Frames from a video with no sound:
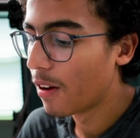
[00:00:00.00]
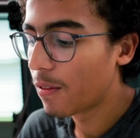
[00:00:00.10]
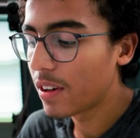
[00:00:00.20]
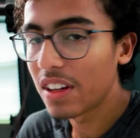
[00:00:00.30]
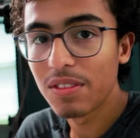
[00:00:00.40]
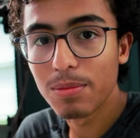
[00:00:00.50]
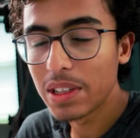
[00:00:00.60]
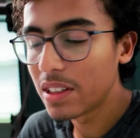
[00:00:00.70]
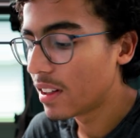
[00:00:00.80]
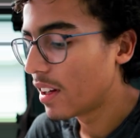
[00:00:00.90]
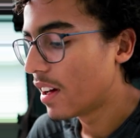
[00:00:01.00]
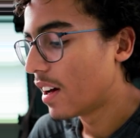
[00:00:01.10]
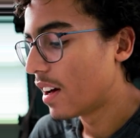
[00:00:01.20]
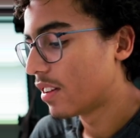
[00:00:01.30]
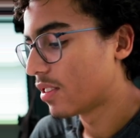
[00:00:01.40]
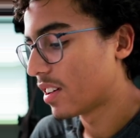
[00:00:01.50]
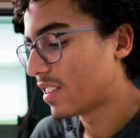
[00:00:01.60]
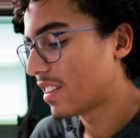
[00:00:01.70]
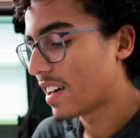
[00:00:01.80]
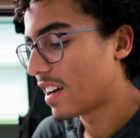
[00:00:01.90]
forgive me. So I
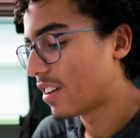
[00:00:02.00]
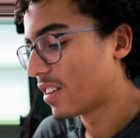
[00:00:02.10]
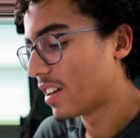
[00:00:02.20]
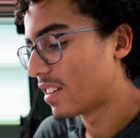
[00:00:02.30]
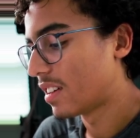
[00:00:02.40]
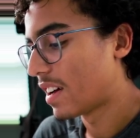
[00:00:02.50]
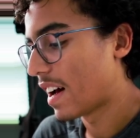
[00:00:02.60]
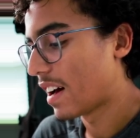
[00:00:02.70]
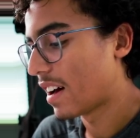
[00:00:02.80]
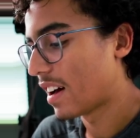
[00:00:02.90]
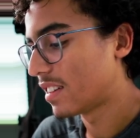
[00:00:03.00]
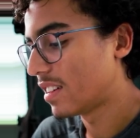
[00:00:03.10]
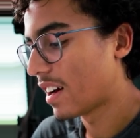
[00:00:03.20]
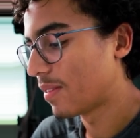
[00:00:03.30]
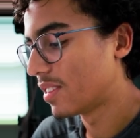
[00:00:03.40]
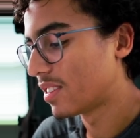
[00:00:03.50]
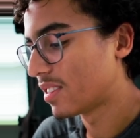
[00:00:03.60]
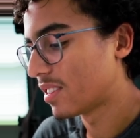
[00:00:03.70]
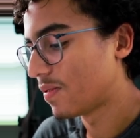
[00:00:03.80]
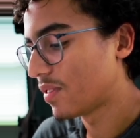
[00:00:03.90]
take that out and then I, I see I have
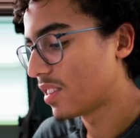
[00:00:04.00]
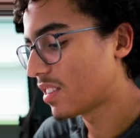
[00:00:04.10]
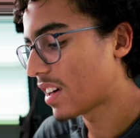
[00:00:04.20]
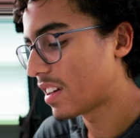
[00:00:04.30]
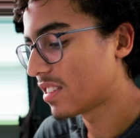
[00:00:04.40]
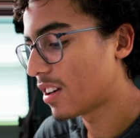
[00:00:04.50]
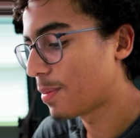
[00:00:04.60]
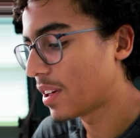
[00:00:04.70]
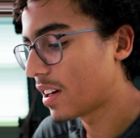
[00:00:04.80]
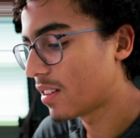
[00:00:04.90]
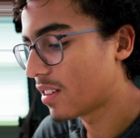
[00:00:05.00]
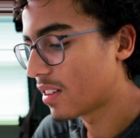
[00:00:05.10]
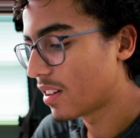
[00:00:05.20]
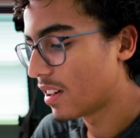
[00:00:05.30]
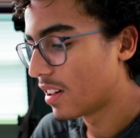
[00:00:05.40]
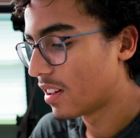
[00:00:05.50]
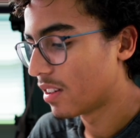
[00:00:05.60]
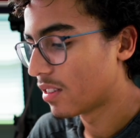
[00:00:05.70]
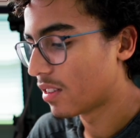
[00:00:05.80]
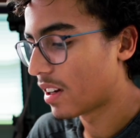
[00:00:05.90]
this, this kind of setup again.
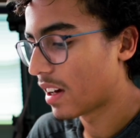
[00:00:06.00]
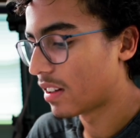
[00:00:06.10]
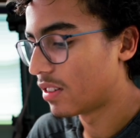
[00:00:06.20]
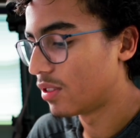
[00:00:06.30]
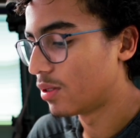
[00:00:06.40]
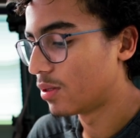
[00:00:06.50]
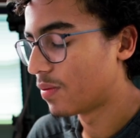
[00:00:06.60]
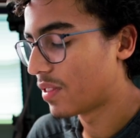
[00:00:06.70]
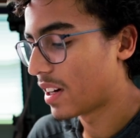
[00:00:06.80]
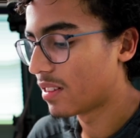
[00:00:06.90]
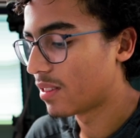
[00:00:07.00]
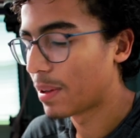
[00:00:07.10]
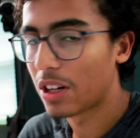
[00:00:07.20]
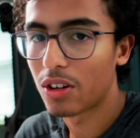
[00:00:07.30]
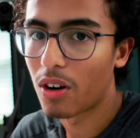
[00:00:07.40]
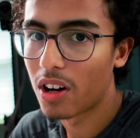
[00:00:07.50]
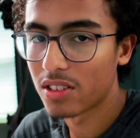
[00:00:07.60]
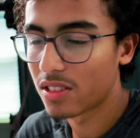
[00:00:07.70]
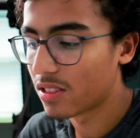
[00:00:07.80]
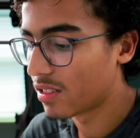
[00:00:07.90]
So then I can do that, make a
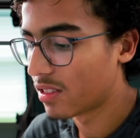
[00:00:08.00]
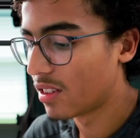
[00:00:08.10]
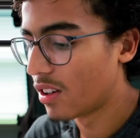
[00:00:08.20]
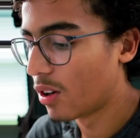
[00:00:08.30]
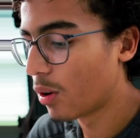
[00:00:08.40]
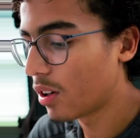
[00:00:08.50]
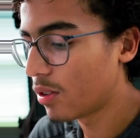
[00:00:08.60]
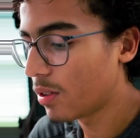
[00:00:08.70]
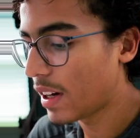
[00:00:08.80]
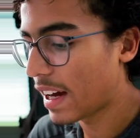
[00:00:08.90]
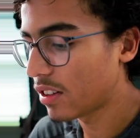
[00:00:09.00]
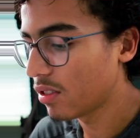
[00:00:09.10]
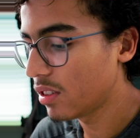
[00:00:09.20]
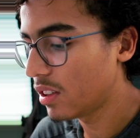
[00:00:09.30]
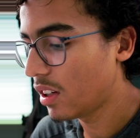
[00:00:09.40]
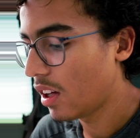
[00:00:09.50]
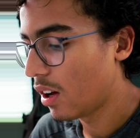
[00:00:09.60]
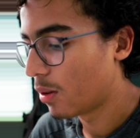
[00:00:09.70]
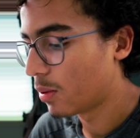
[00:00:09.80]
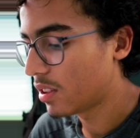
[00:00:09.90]
cross. Or you know what, actually,
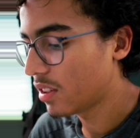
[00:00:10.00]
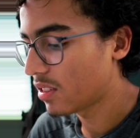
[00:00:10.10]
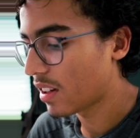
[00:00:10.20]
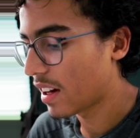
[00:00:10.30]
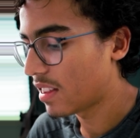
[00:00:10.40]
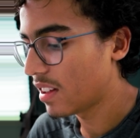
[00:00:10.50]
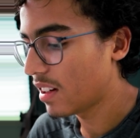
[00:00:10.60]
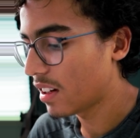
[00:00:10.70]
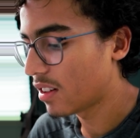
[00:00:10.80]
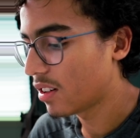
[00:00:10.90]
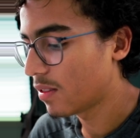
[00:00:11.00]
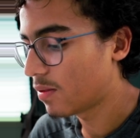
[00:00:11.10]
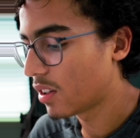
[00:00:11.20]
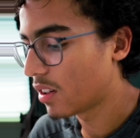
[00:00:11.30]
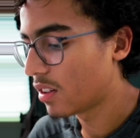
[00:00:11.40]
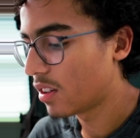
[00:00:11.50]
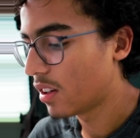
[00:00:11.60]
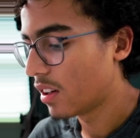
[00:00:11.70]
with this, I think I could have done